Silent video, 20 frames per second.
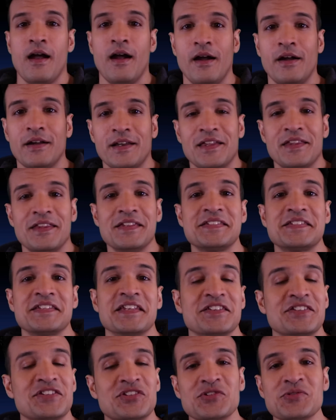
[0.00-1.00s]
Okay, this is
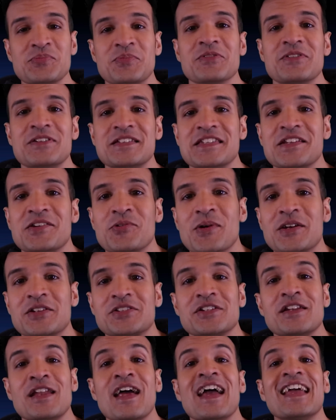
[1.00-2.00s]
a super easy
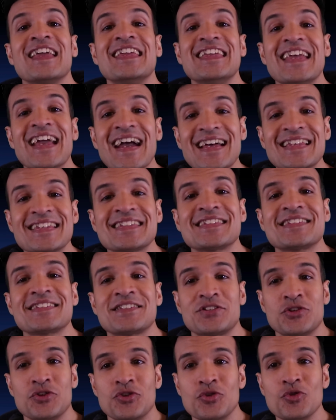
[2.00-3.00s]
question. Yes
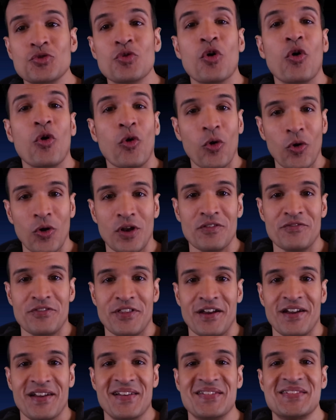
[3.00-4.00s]
to all of
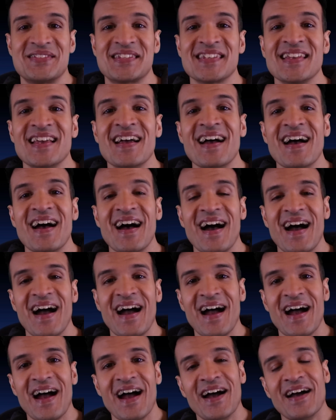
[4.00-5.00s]
those.
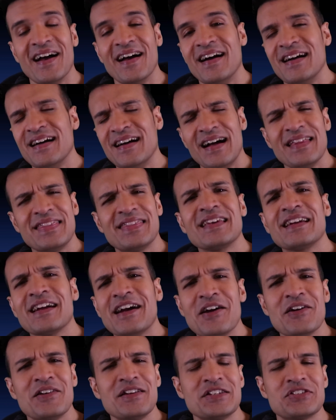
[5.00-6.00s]
I think I
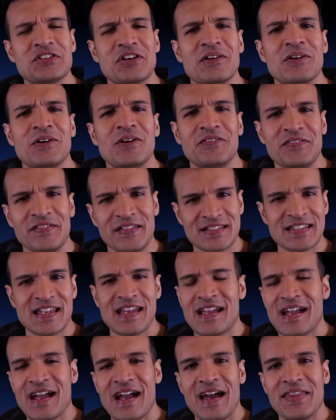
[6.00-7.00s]
already showed off that
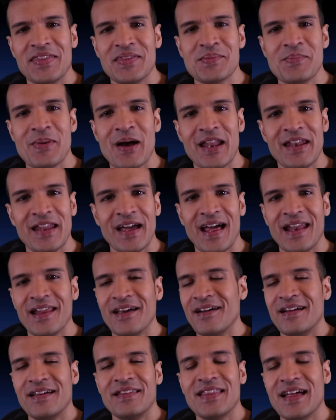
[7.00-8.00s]
Taker had the bandana.
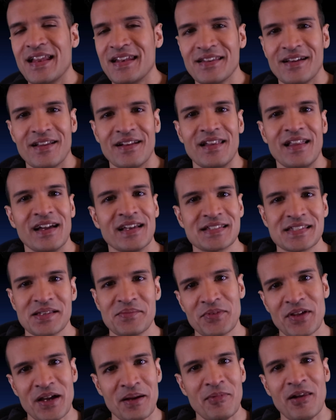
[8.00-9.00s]
I had that done like
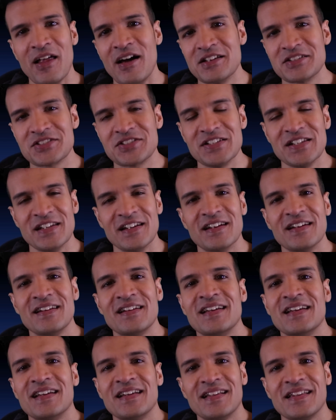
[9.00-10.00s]
sometime last year.
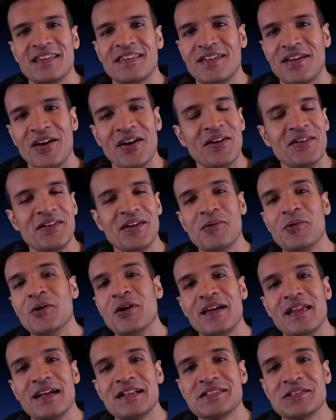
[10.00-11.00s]
So don't
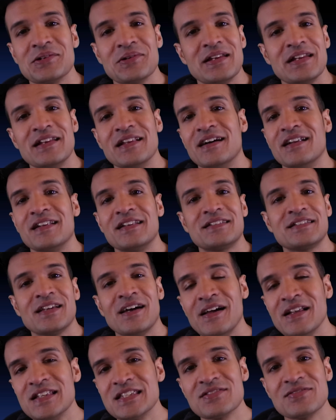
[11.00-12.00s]
worry, that's already done.
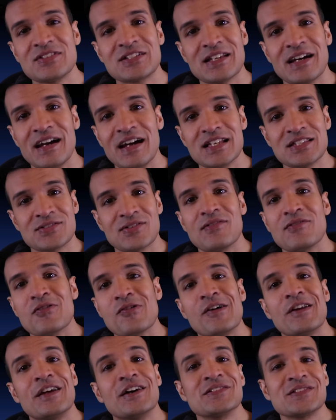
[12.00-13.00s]
Tons of attires for
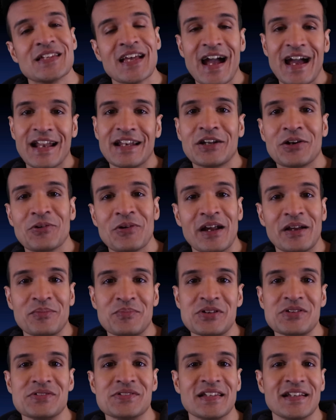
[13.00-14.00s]
everyone else and correct
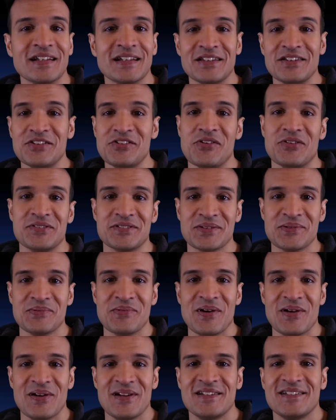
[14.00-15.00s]
music, not to
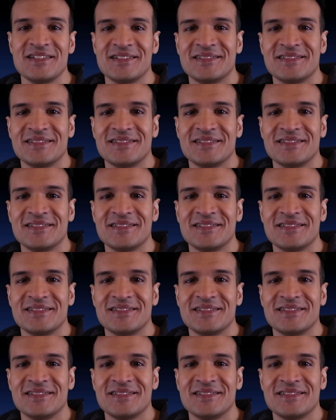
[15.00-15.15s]
worry.